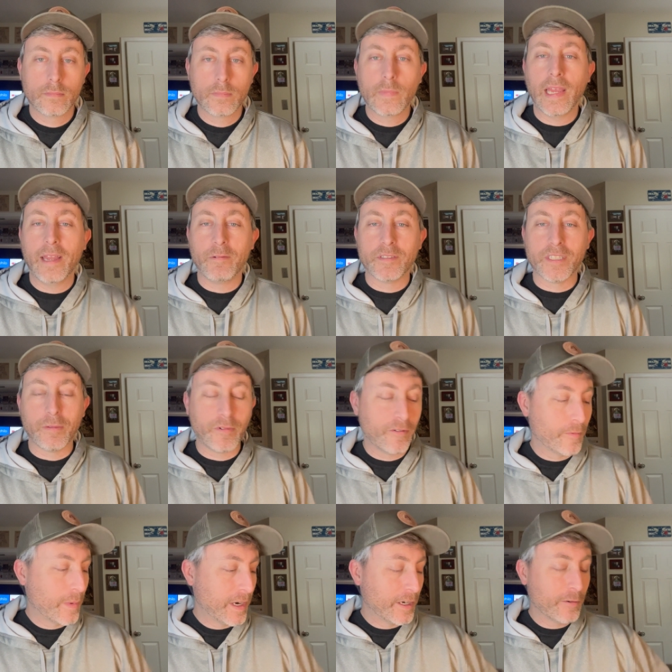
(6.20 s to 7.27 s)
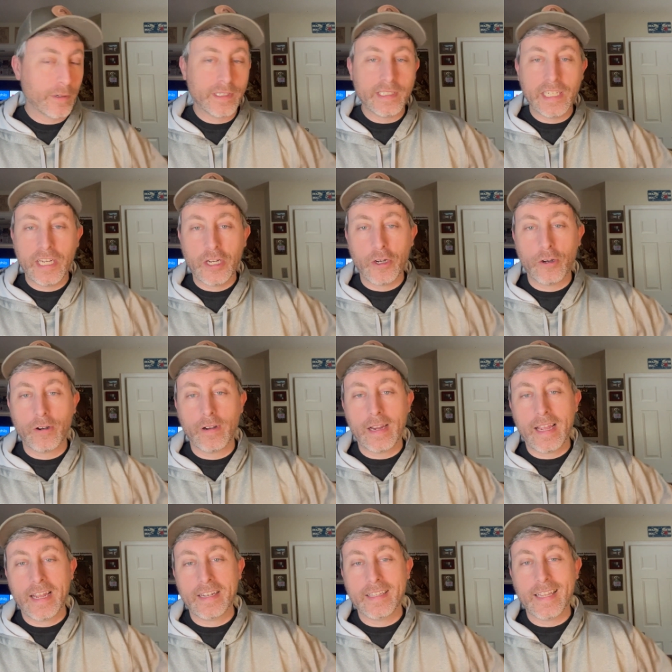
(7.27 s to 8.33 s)
Hey, what's up, everybody? Chris here,
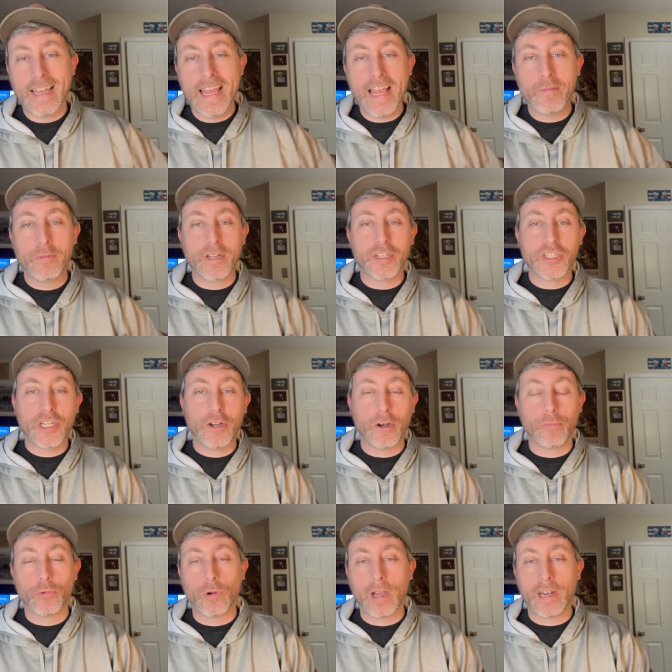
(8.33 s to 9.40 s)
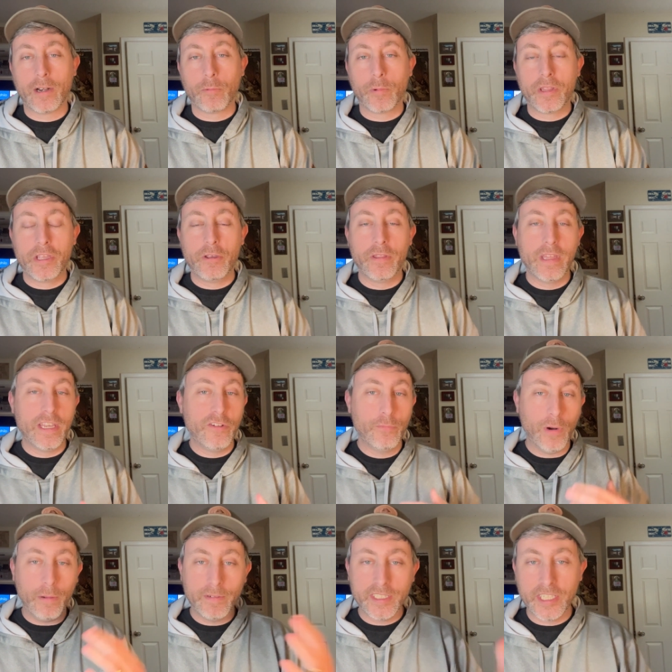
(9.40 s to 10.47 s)
and today I'm going to share a product with you that you've
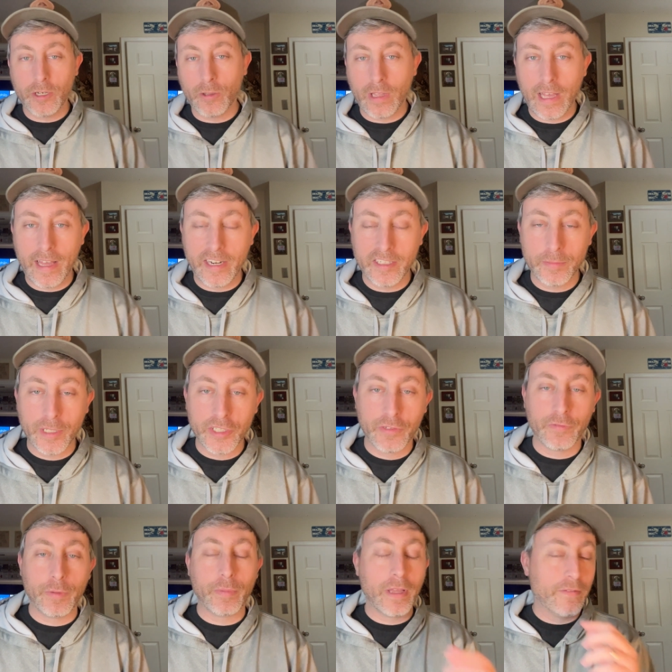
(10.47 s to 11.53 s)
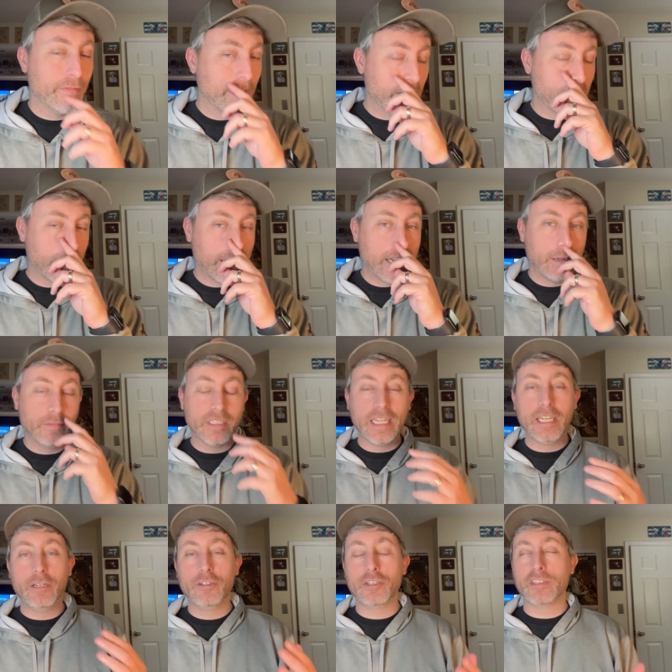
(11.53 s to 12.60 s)
probably seen online, especially if you play video games
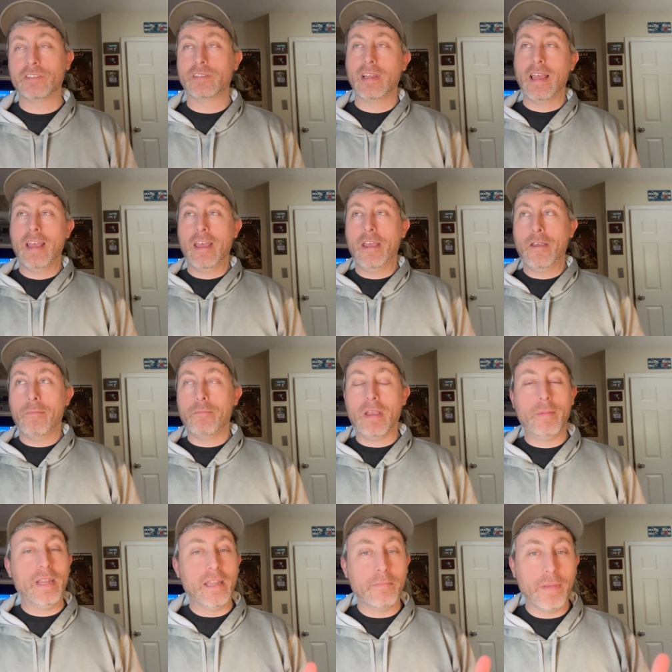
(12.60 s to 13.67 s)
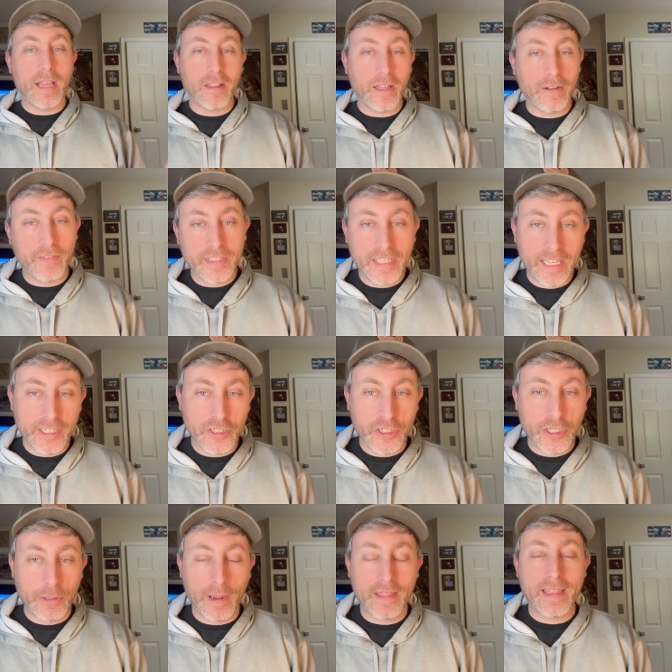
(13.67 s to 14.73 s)
and you just maybe didn't pay a lot of
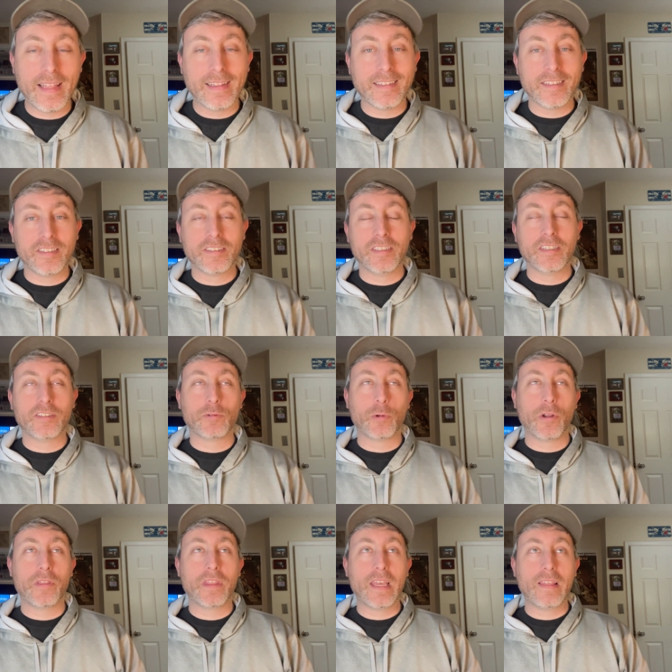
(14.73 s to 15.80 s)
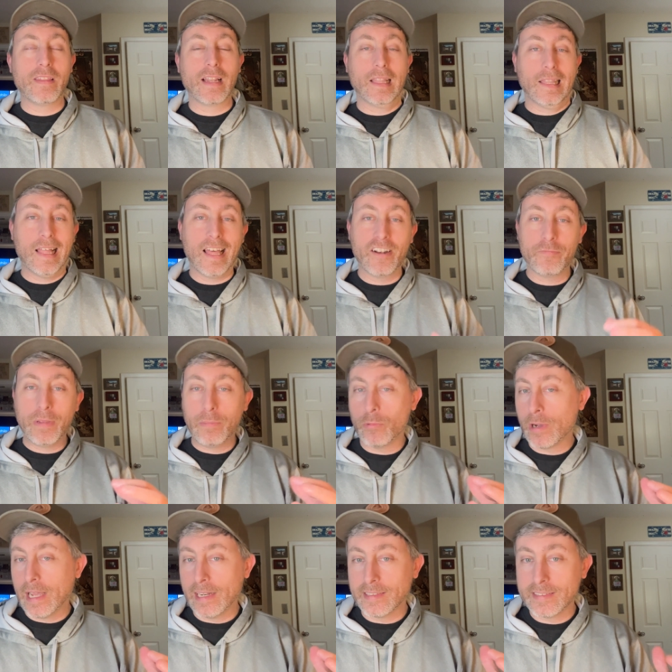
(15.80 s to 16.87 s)
attention to. I think this is the sort of thing that a lot of
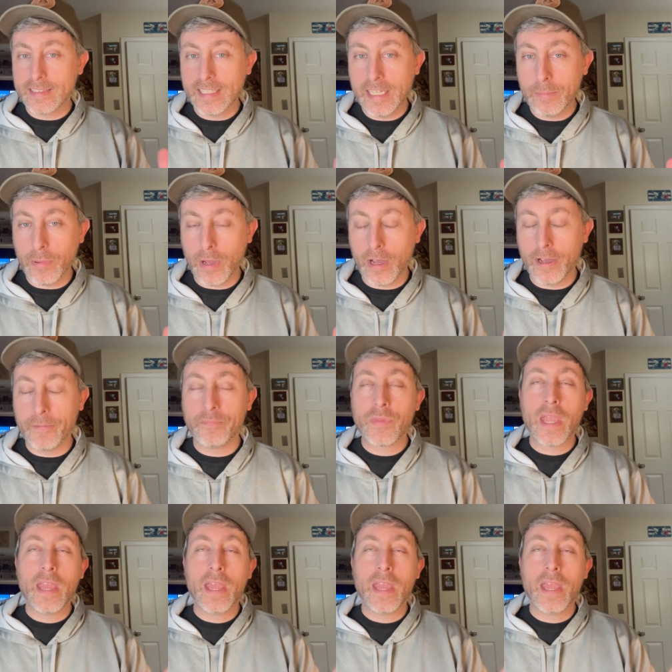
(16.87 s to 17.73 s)
people kind of sleep on,